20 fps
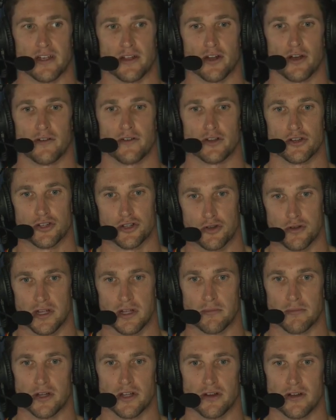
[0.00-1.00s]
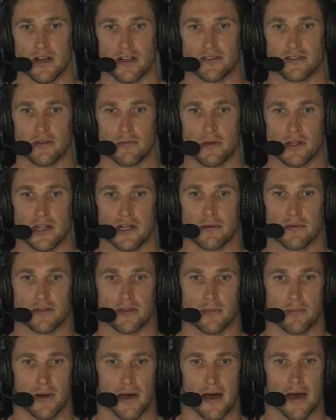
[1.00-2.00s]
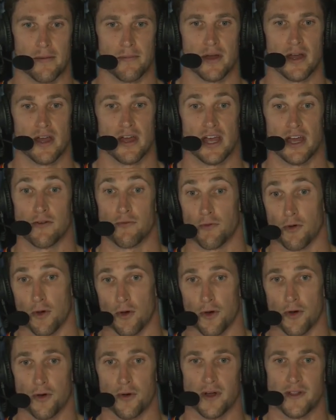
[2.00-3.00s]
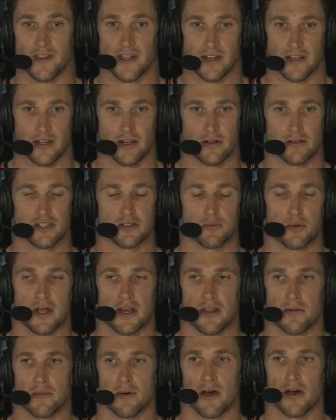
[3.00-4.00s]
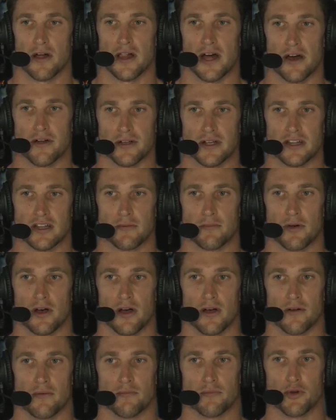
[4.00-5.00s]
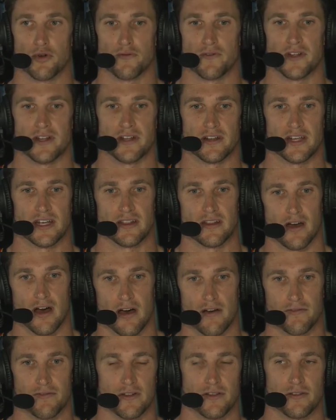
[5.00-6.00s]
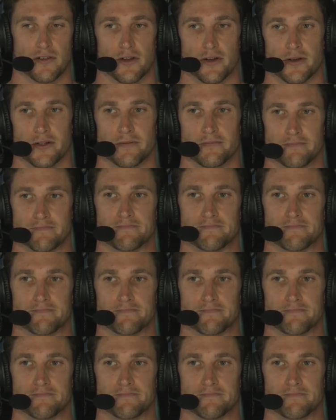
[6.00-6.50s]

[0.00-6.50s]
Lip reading: You're shooting, but you're also being able to pop and roll, and then spray the ball out and get the ball moving and get the offense going.